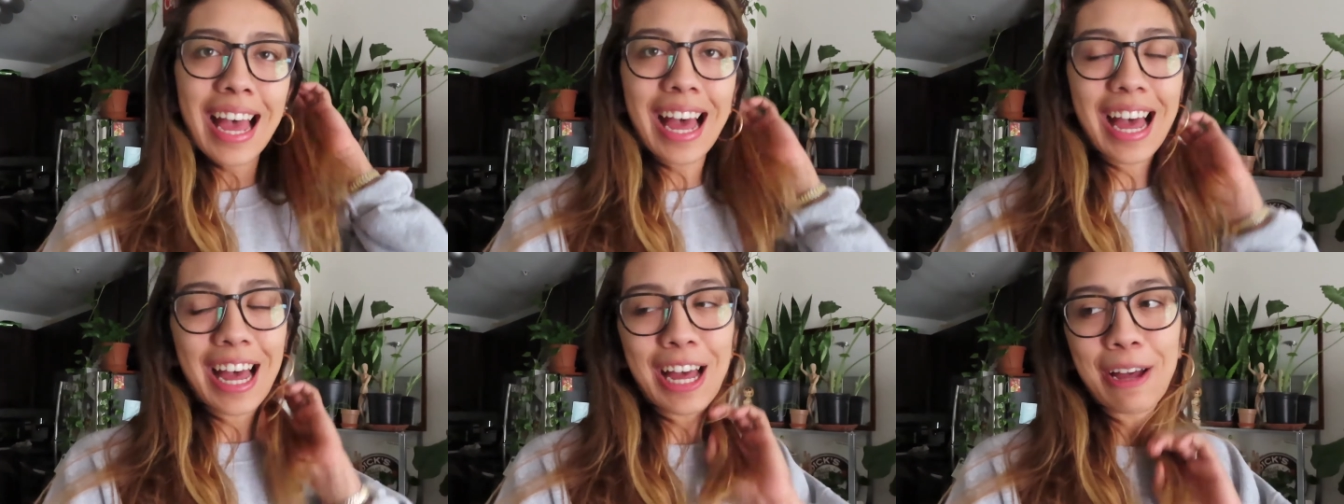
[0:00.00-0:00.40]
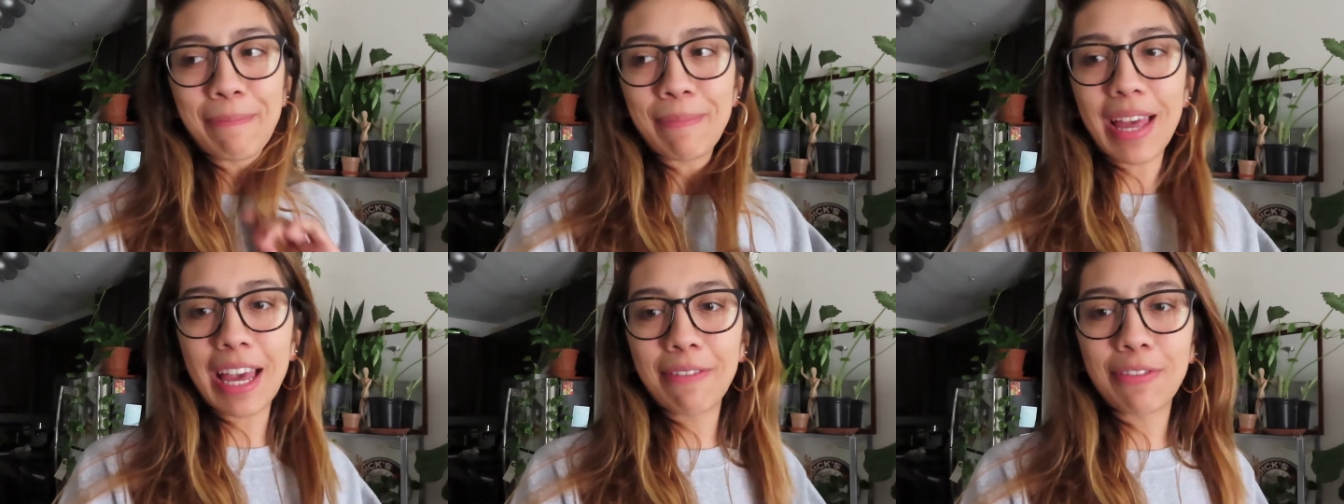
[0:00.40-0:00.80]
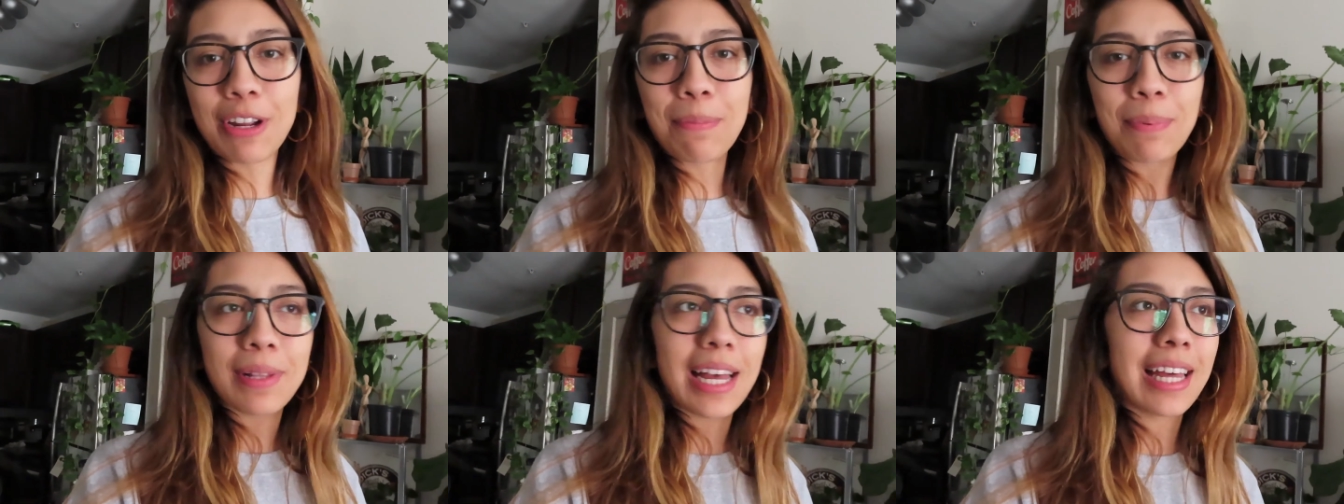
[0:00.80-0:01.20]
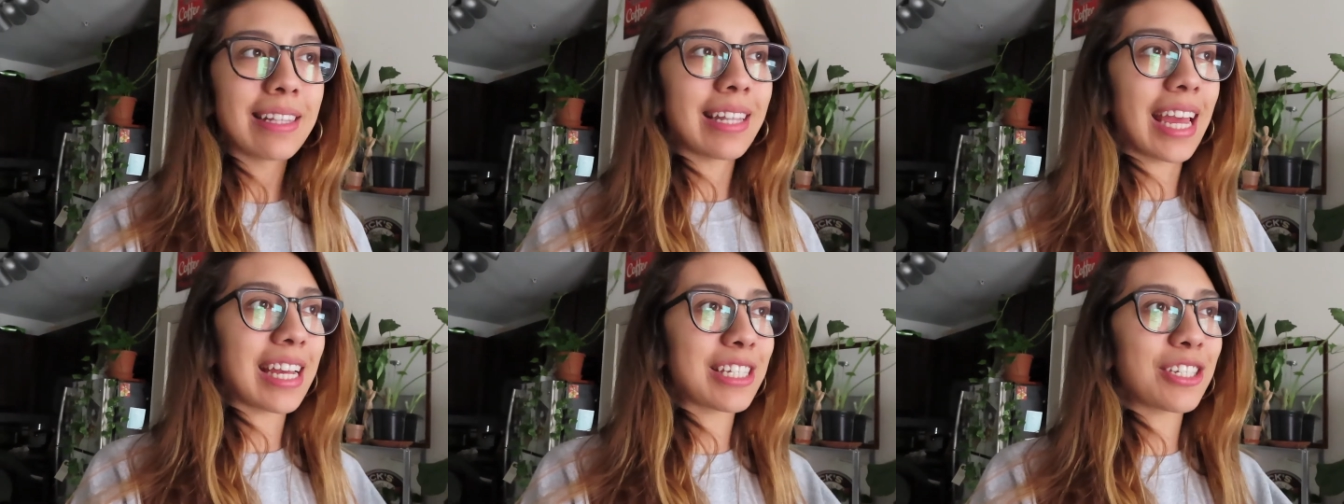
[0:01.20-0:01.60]
Every
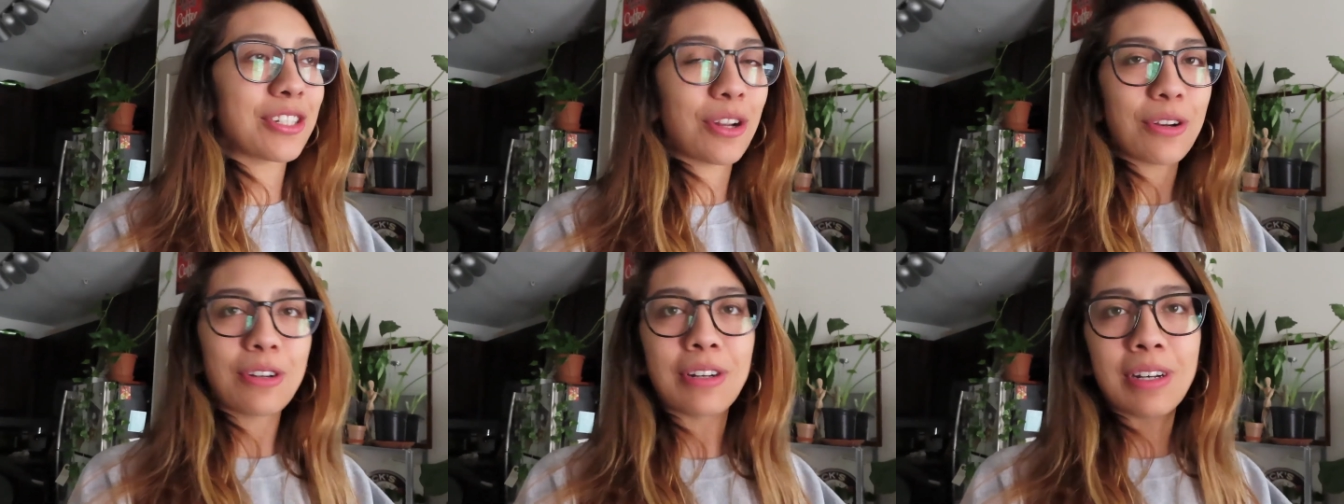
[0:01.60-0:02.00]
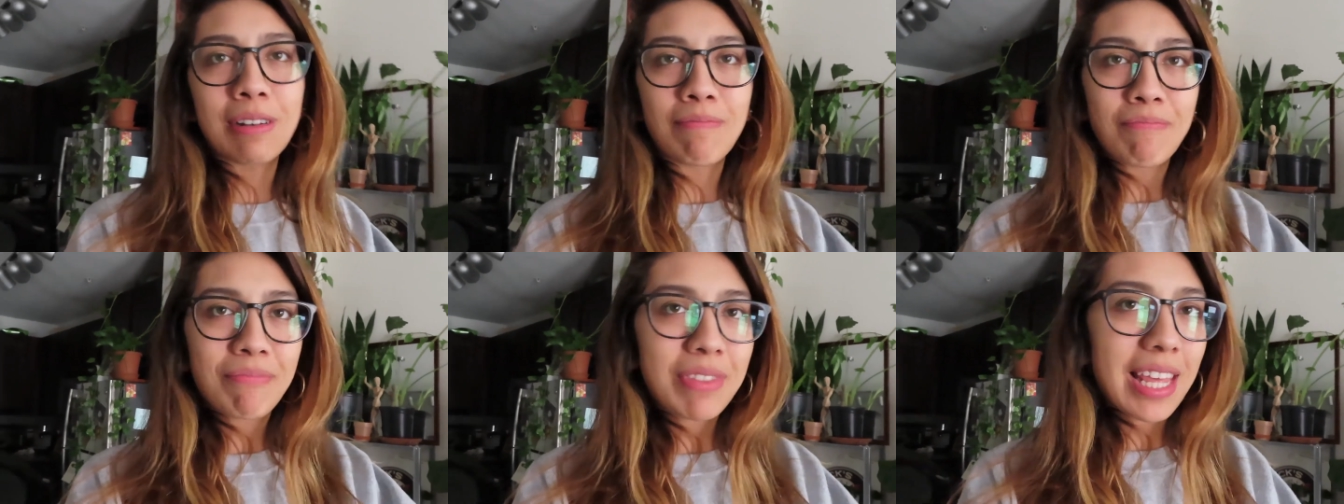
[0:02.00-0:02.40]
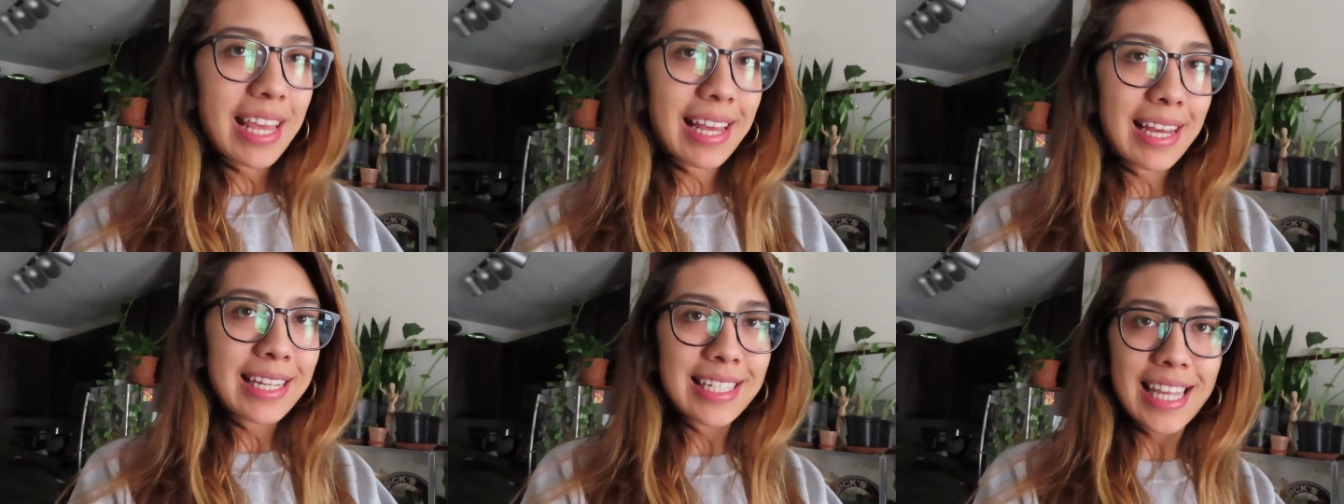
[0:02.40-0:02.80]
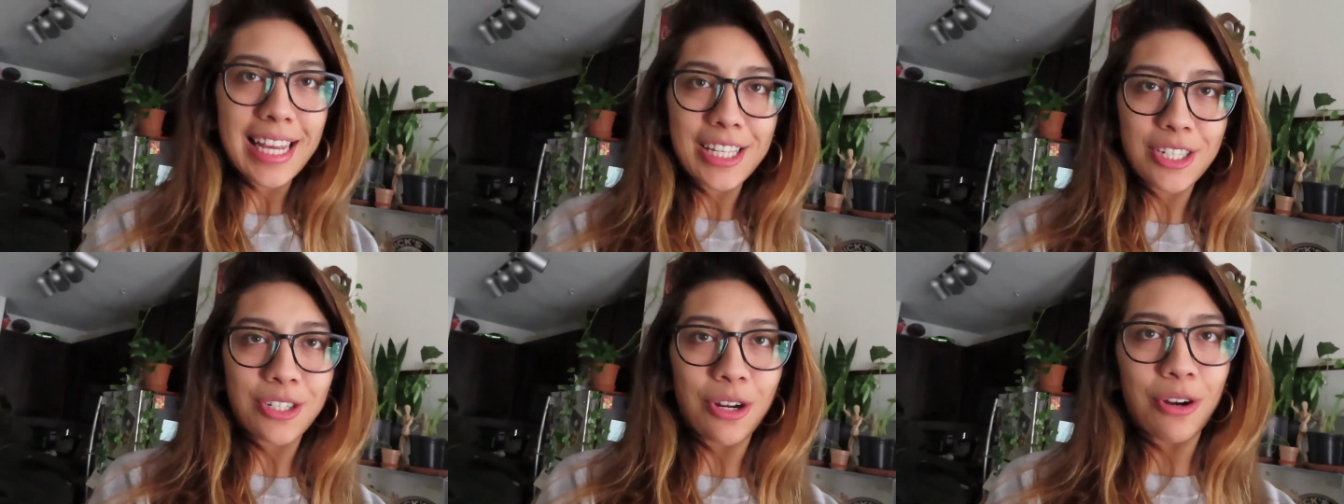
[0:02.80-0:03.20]
plant likes certain things,
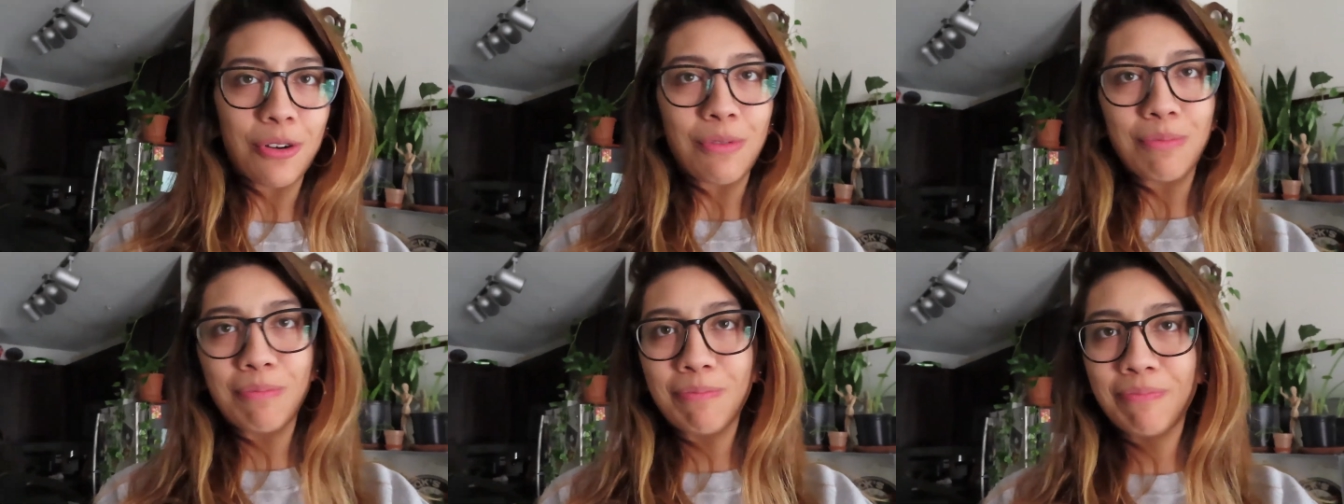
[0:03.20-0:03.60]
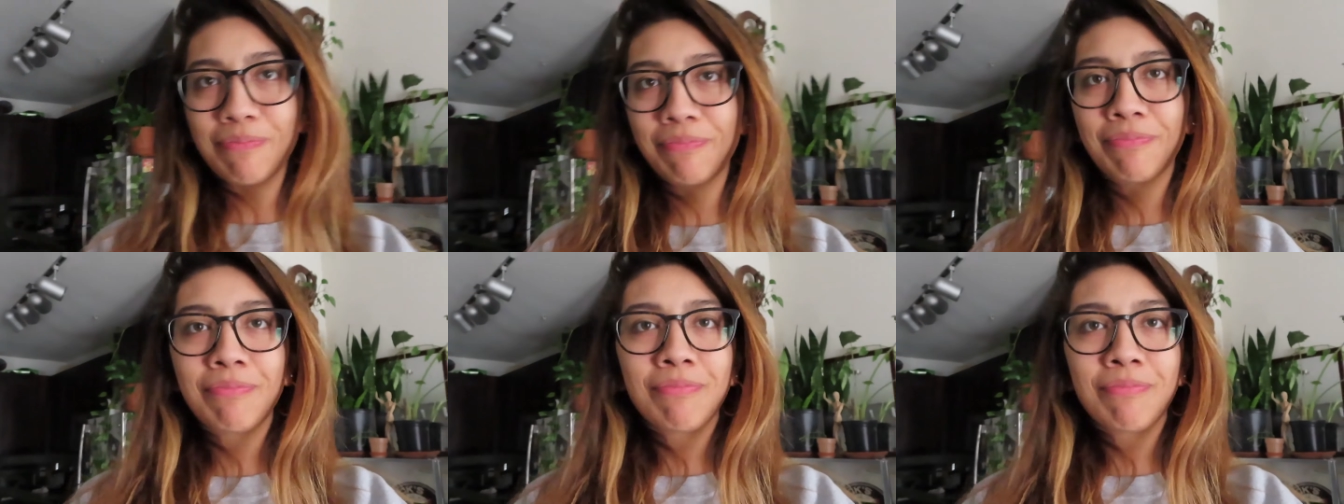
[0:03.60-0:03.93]
like certain